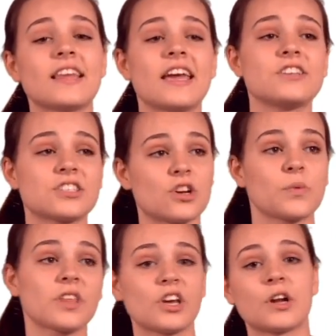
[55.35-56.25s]
they just are
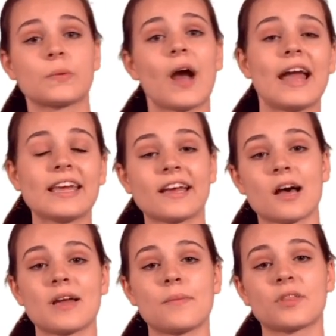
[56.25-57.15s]
really good at writing and
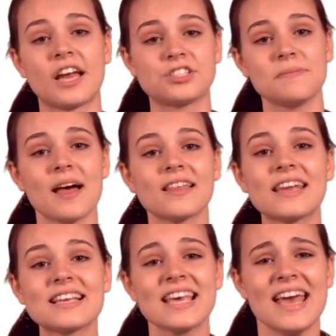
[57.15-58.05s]
coming up with catchy
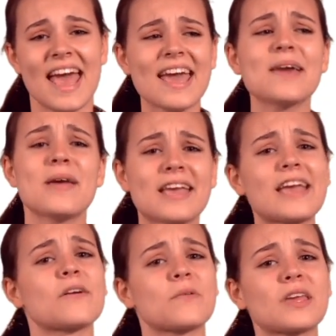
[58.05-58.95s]
melodies and
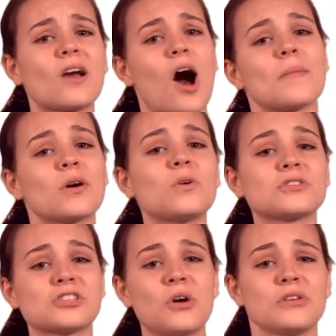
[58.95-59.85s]
making it really comical,
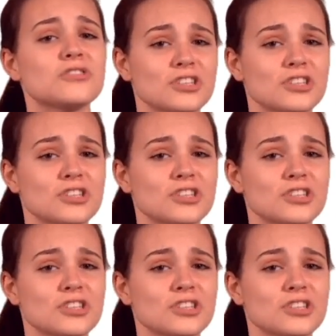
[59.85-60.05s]
so you